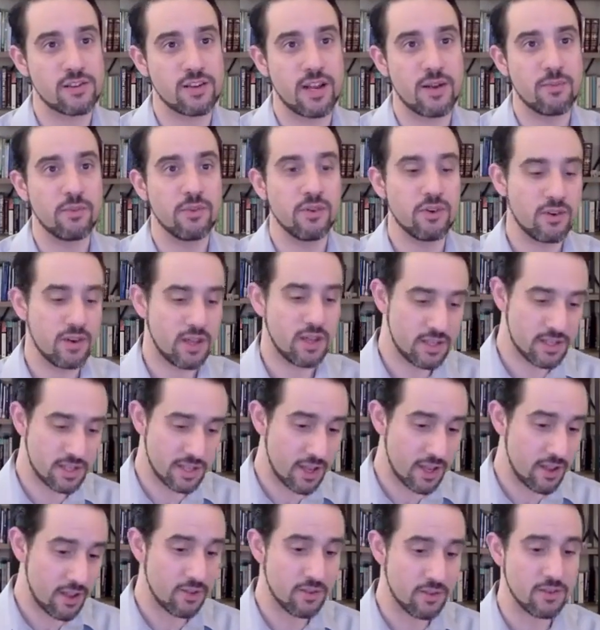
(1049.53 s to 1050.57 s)
and I'm learning
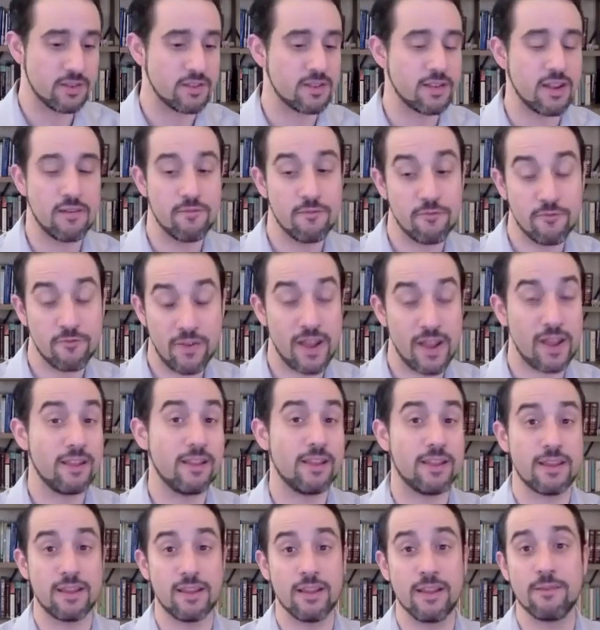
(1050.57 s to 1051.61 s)
skills, and I'm
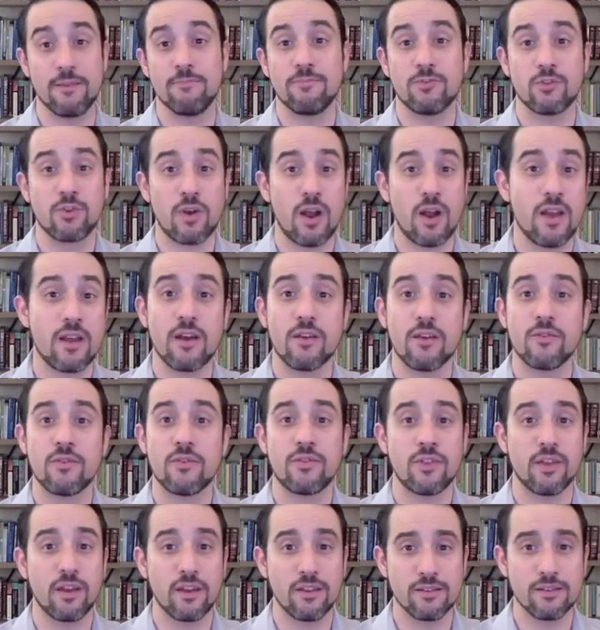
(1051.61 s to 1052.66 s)
failing, and I'm trying other
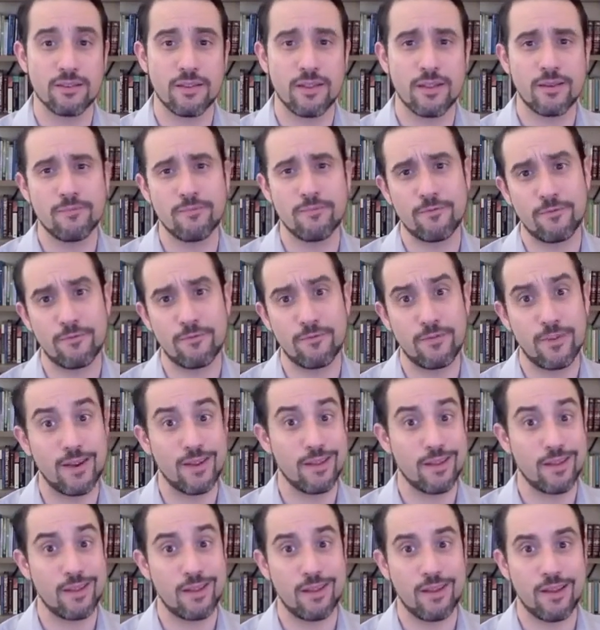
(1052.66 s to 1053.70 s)
things, and I'm
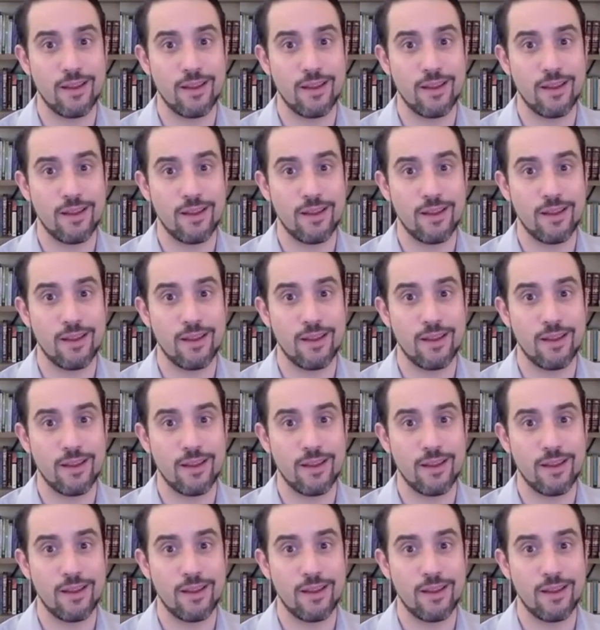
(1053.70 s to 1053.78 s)
failing.